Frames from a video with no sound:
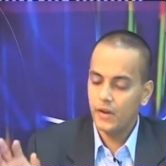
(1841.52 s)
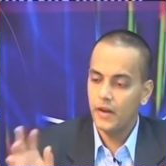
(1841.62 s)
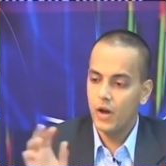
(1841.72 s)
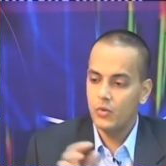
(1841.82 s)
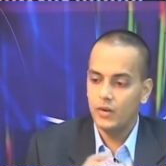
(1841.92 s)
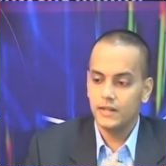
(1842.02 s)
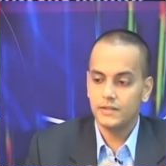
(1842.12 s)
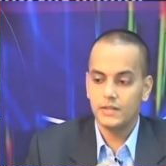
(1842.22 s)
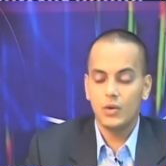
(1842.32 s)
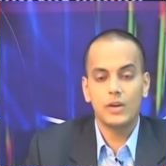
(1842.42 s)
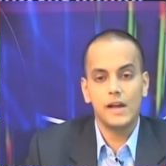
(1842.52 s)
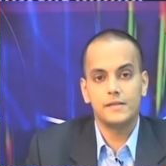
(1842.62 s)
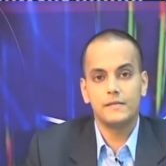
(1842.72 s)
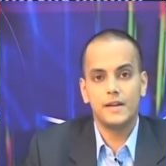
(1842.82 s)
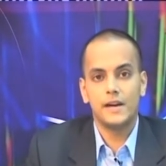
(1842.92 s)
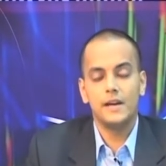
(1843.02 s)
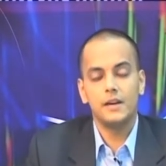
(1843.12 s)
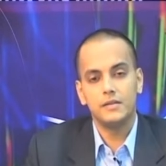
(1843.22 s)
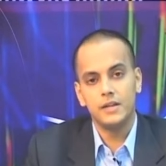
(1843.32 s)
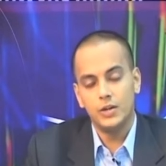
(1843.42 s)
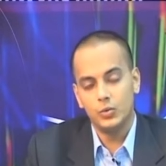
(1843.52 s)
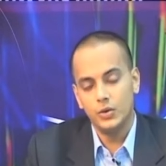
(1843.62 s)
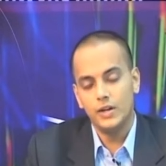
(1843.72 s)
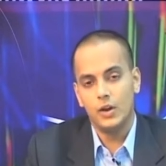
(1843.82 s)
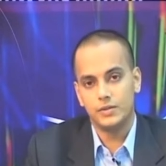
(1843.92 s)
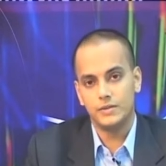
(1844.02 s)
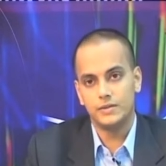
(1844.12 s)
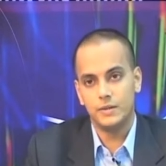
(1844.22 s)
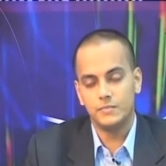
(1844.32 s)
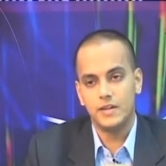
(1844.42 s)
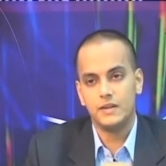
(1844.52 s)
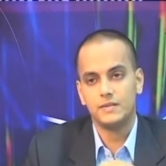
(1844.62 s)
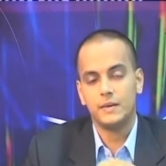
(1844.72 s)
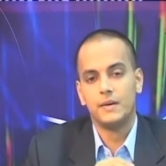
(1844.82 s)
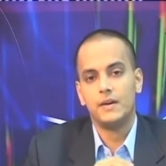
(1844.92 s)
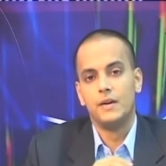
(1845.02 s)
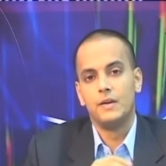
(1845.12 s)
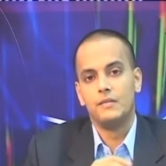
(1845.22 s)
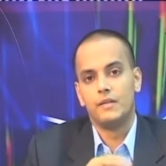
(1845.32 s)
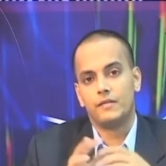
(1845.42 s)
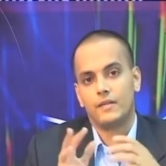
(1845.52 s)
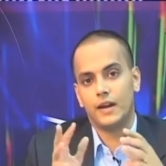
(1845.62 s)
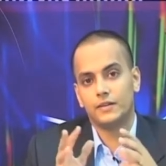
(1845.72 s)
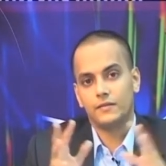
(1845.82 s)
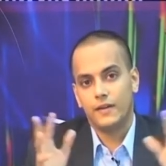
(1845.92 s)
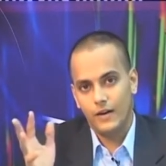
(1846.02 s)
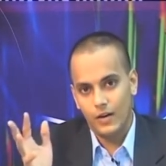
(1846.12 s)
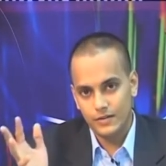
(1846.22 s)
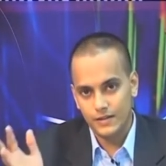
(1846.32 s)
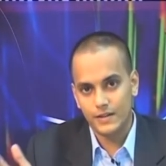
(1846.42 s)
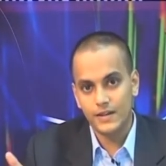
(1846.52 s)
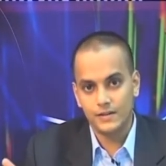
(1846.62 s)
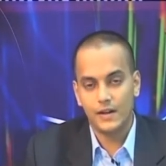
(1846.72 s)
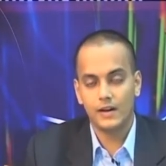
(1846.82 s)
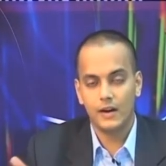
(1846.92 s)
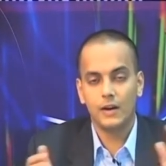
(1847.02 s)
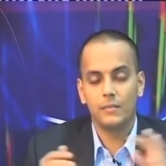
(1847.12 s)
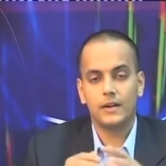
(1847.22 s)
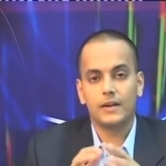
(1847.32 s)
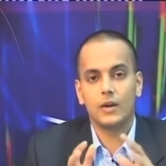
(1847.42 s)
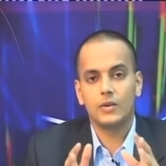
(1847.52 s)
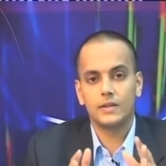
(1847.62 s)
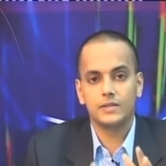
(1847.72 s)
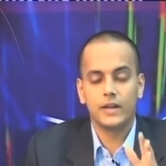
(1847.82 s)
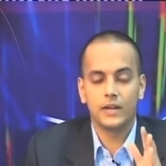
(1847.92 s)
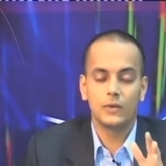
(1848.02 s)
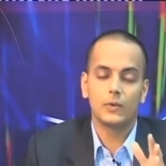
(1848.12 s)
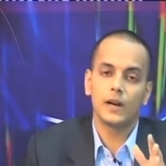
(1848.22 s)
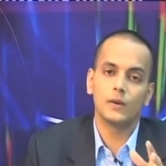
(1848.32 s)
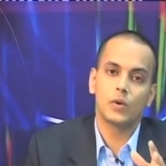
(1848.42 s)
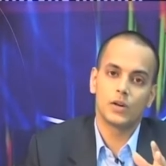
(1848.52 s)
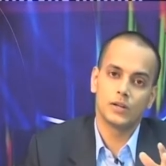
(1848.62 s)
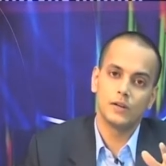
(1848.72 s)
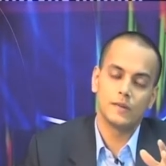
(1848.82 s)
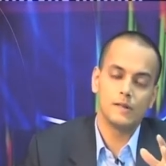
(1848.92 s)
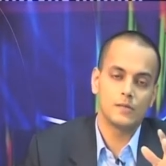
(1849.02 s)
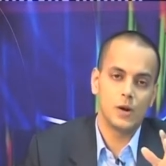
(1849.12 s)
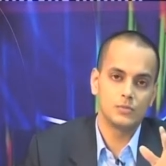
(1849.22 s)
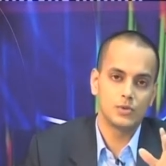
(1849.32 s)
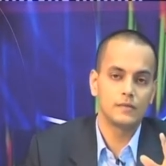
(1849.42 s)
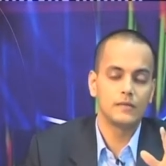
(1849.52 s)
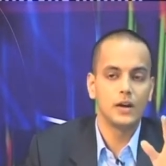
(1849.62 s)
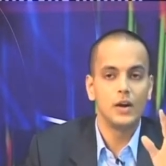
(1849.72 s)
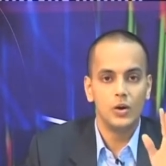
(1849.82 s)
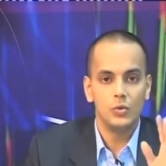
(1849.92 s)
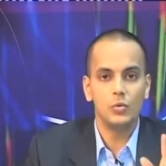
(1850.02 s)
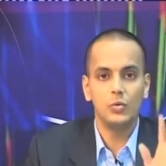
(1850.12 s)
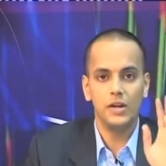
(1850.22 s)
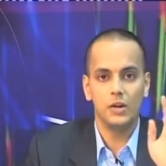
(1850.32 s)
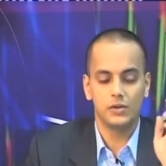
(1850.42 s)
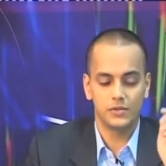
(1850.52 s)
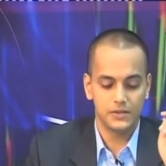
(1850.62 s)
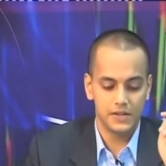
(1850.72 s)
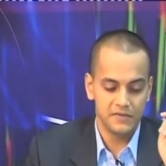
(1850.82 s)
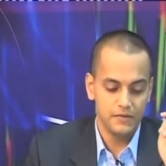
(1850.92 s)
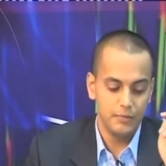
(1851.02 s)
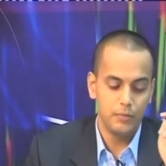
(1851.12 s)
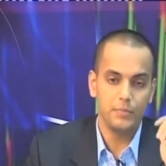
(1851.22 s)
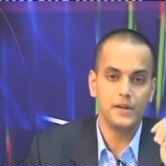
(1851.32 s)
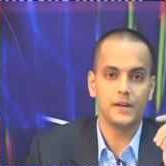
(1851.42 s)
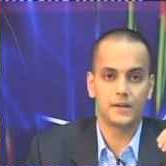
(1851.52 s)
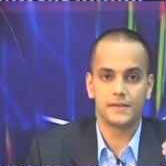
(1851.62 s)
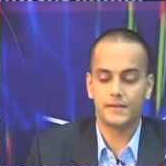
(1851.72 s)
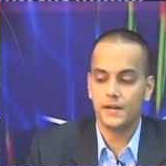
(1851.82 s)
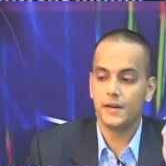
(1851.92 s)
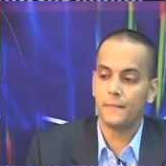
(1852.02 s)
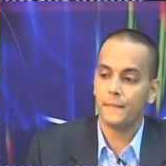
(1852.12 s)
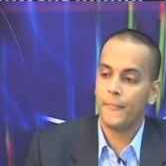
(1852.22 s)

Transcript: Now, let us now classify the 2D losses themselves. We have classified losses in general, but now let us take a look at what are the different forms of 2D losses that we would be interested in.